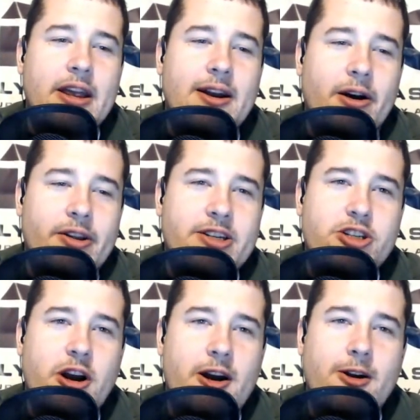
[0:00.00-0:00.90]
you know, this
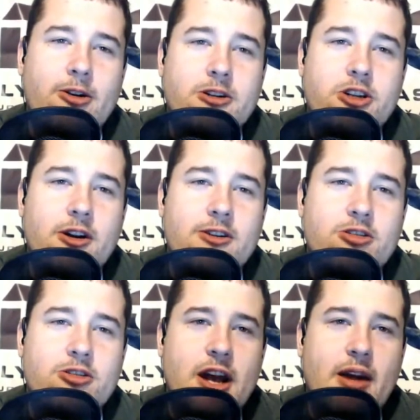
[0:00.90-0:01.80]

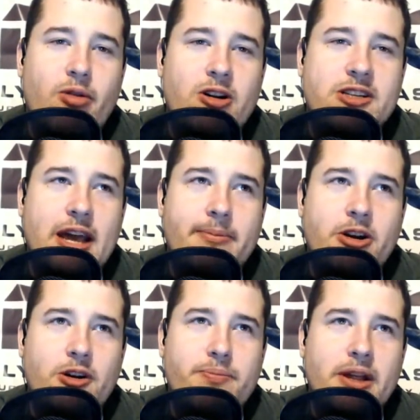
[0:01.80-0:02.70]
Chargers Jaguars game
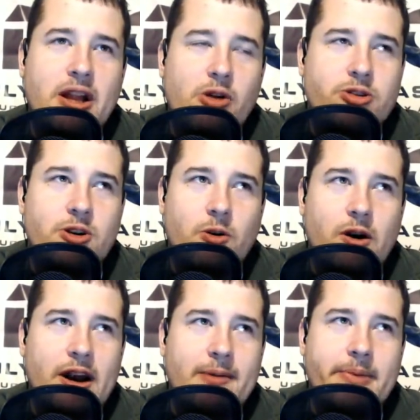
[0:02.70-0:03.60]
could be low
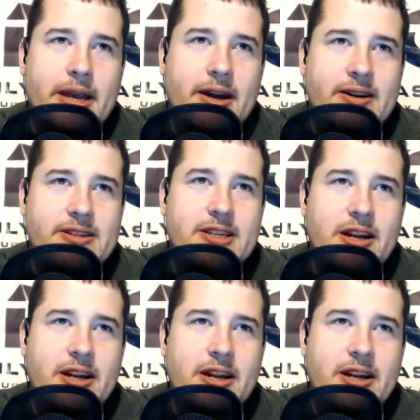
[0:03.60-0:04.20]
scoring because,